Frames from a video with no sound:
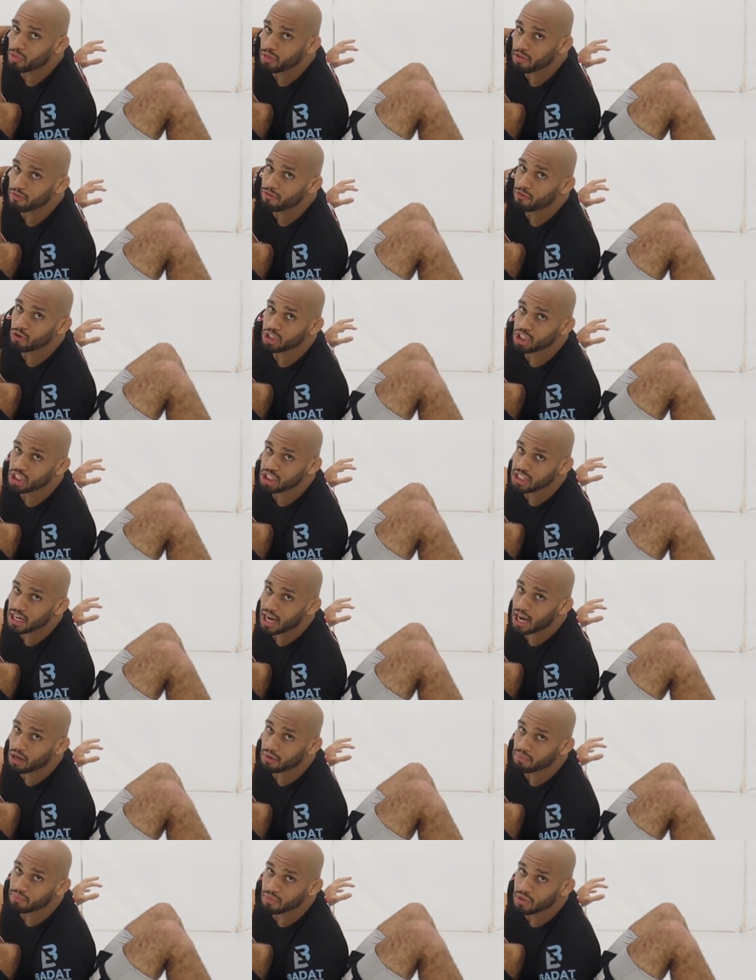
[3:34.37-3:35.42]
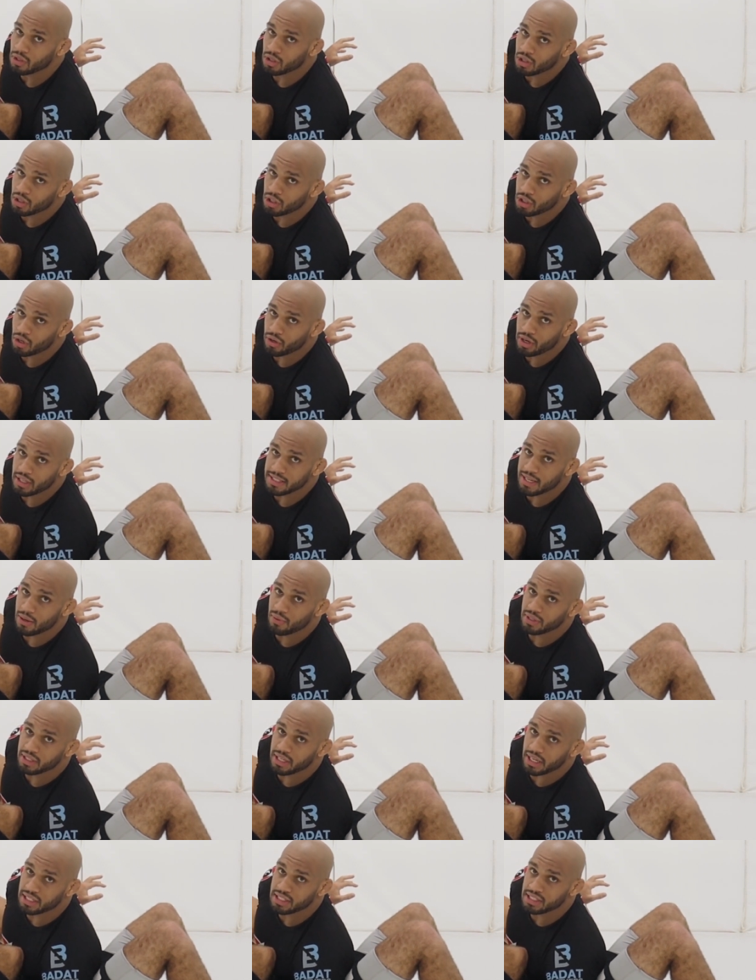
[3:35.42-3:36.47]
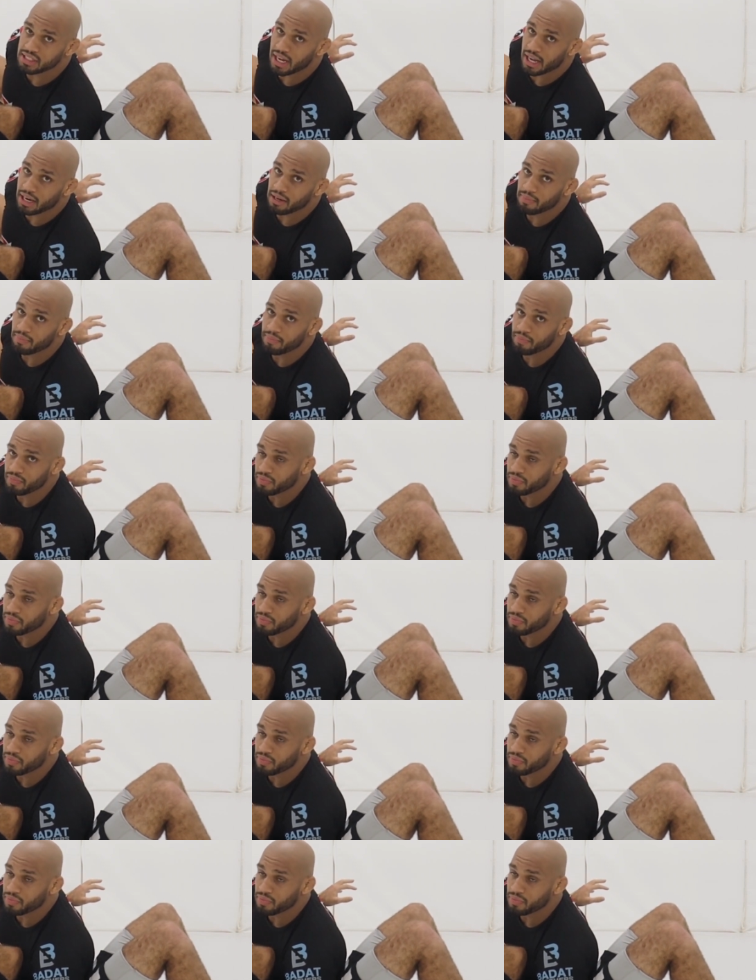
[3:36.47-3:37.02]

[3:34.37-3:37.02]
with the foot down, known as our kickstand.